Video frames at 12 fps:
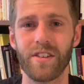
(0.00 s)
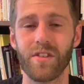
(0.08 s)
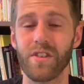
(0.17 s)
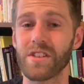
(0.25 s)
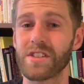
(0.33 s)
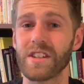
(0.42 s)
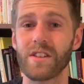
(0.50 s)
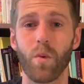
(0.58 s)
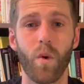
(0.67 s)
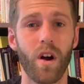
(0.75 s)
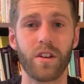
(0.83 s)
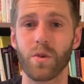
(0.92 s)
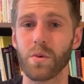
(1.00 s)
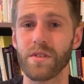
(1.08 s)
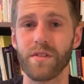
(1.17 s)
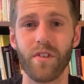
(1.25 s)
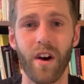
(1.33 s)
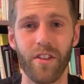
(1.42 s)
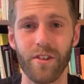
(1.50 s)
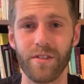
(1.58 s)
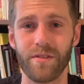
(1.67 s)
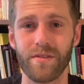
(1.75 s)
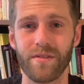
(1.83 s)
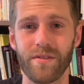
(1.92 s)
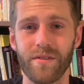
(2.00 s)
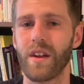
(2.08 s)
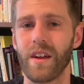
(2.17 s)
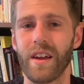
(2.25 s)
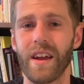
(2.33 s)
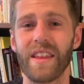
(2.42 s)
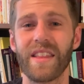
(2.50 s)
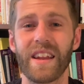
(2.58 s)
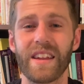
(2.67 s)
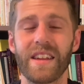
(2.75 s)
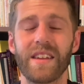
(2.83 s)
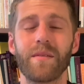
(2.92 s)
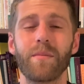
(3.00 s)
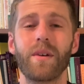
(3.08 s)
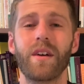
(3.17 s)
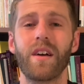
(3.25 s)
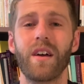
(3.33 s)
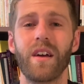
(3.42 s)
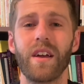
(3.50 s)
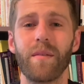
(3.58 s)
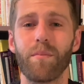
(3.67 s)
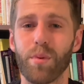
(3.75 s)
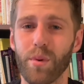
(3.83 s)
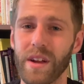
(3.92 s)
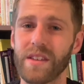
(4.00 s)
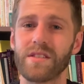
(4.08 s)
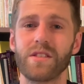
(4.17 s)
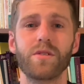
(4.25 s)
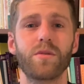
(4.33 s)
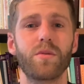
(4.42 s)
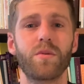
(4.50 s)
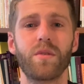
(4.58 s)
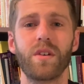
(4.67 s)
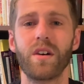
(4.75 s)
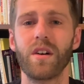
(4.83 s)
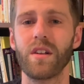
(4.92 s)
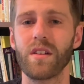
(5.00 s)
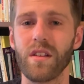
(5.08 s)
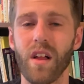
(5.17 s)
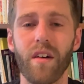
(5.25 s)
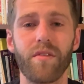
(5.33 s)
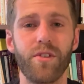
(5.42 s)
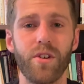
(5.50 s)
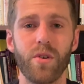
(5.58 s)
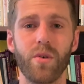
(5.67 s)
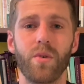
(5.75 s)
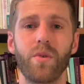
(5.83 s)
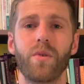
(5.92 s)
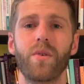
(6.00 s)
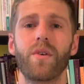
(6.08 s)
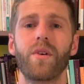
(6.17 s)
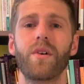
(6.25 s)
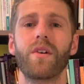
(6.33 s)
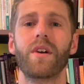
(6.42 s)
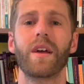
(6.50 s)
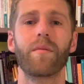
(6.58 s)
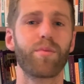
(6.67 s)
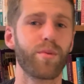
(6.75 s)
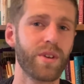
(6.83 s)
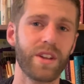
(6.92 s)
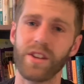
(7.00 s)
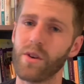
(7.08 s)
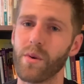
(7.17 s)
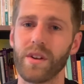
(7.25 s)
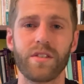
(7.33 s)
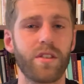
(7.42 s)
You just need to walk towards the Father and let Him embrace you, love you, and bring you into